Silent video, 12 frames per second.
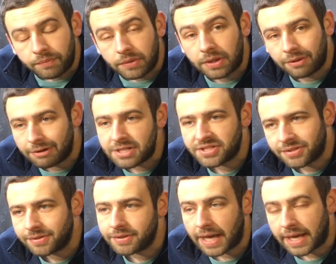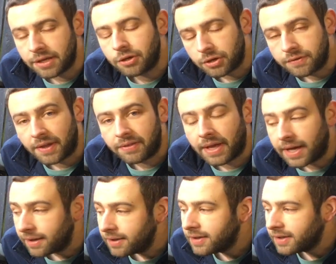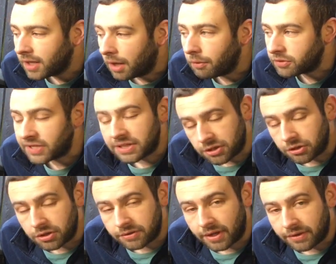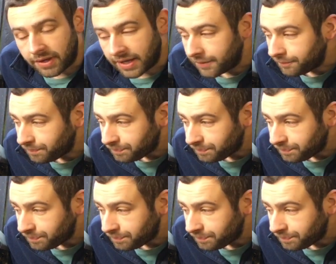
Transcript: you could have done that. I'm not saying you couldn't have done that,